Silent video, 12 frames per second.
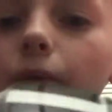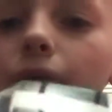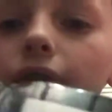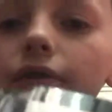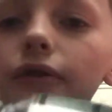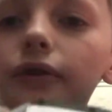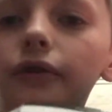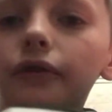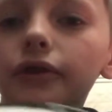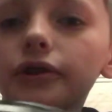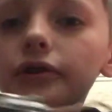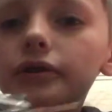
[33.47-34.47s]
of those older
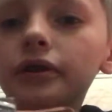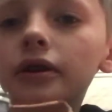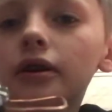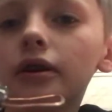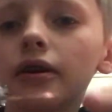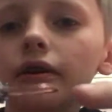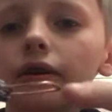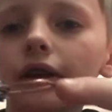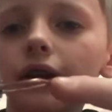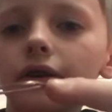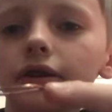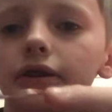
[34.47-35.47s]
versions. Now
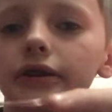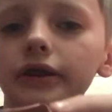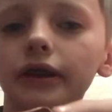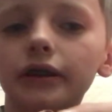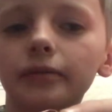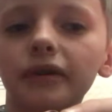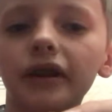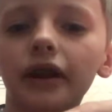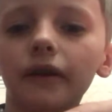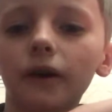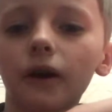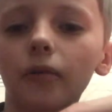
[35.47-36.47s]
you can see that's made out
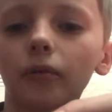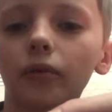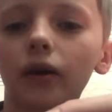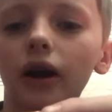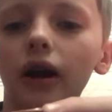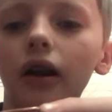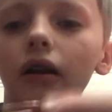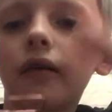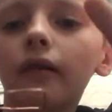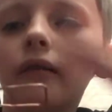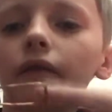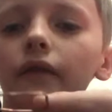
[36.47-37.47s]
of copper wire.
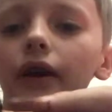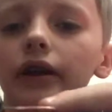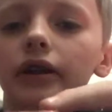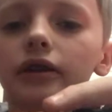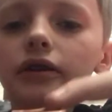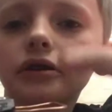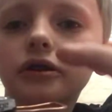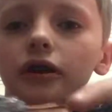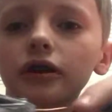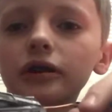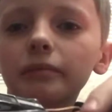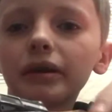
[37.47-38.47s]
That is
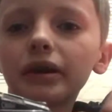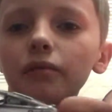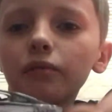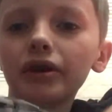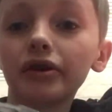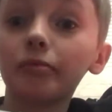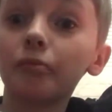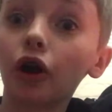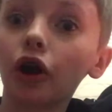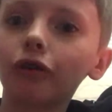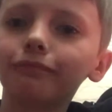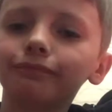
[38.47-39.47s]
custom made wheelie
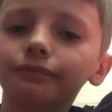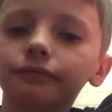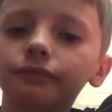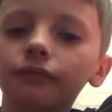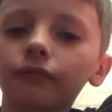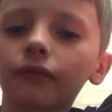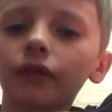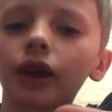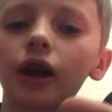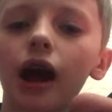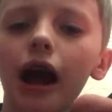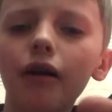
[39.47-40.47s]
bar.
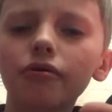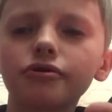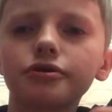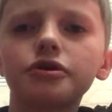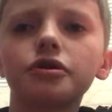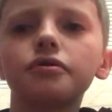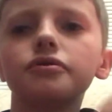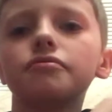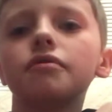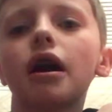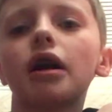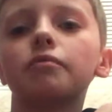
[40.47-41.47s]
I'll show you
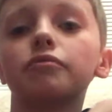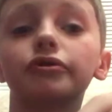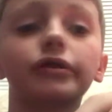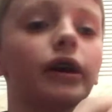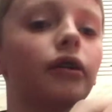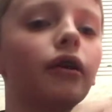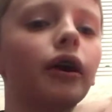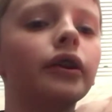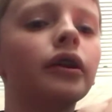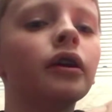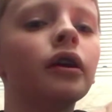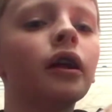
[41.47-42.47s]
how to put that on
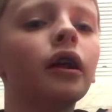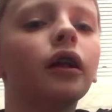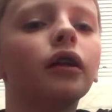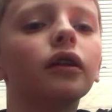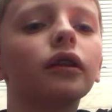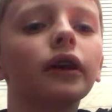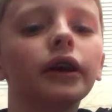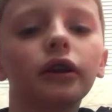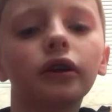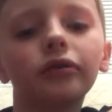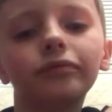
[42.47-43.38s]
later